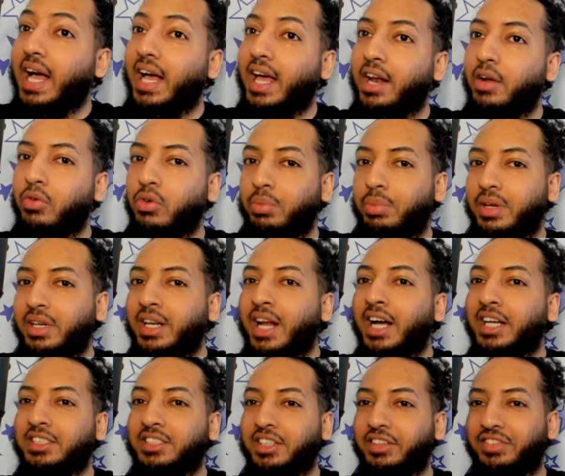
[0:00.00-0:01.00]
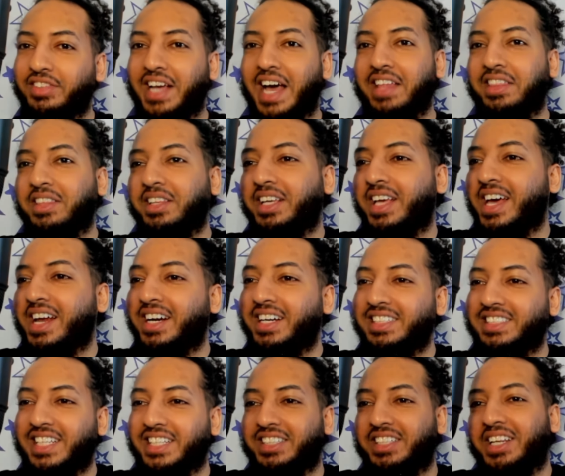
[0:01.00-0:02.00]
And it would be nice if Kathleen
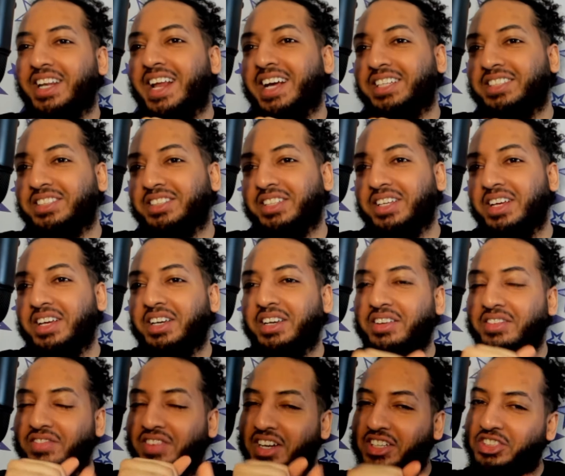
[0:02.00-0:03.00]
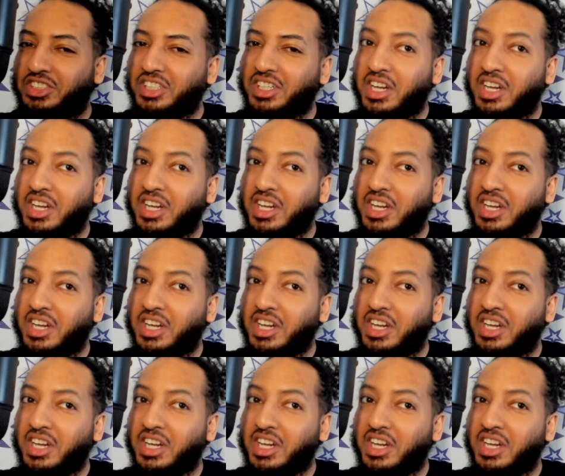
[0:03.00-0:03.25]
Kennedy's at the next convention.